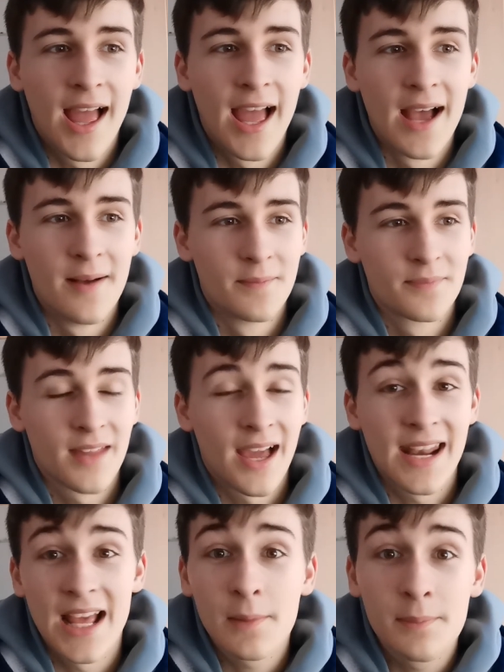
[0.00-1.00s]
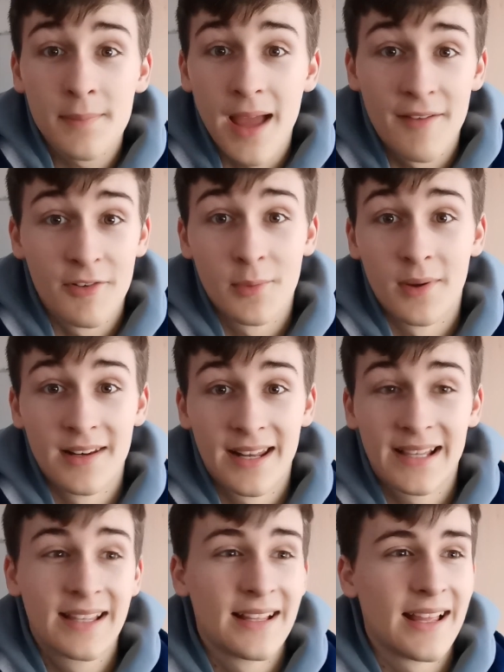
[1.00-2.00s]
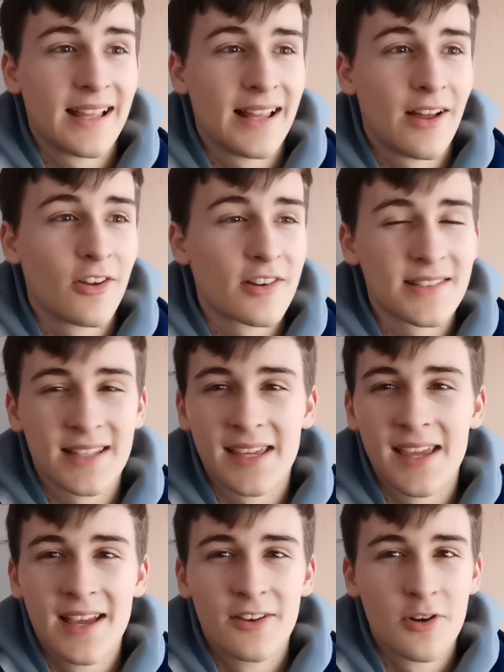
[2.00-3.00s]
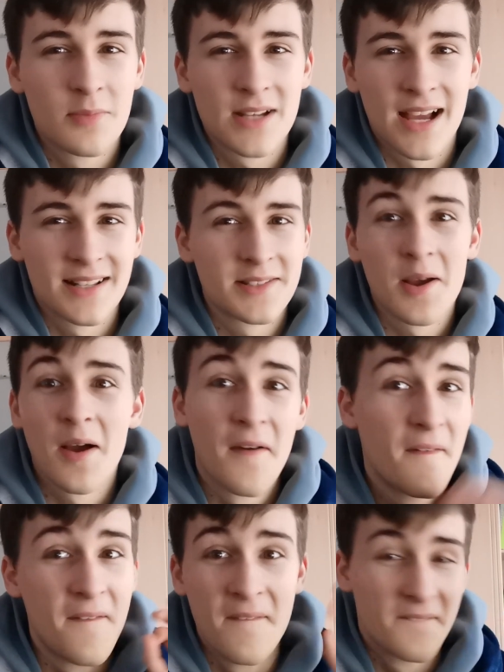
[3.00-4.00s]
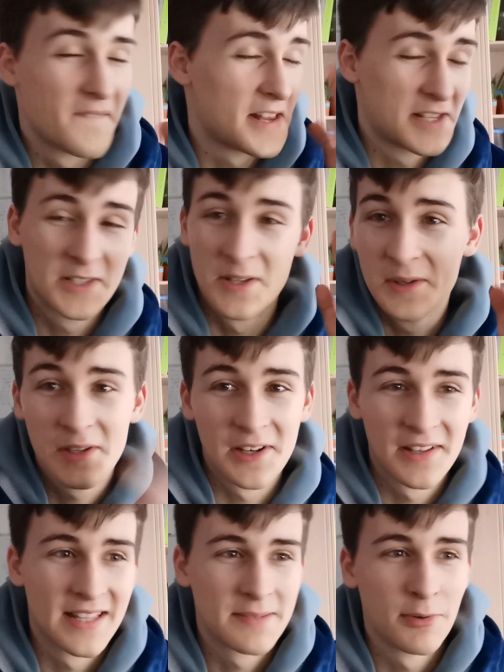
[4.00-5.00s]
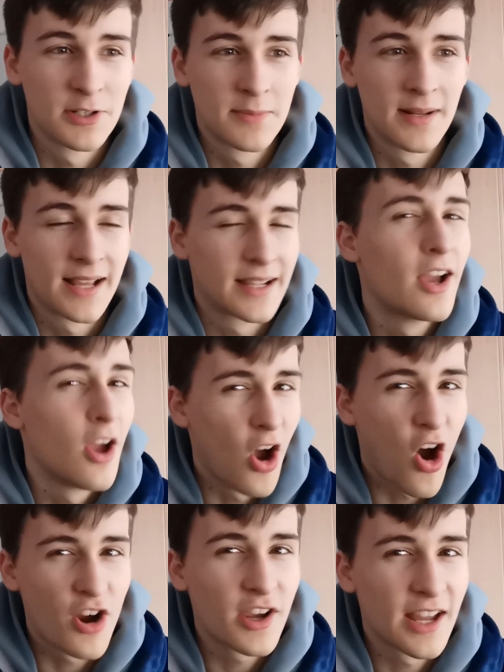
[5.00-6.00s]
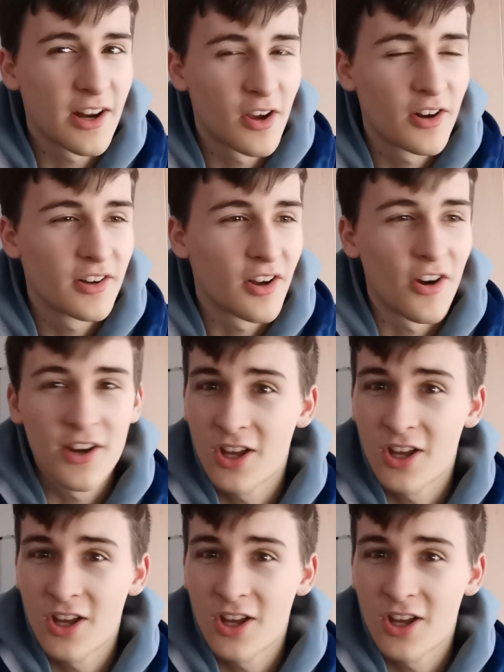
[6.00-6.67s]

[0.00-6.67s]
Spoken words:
And help everyone. Like, honestly, group chats so good at this point to be like, are you getting along?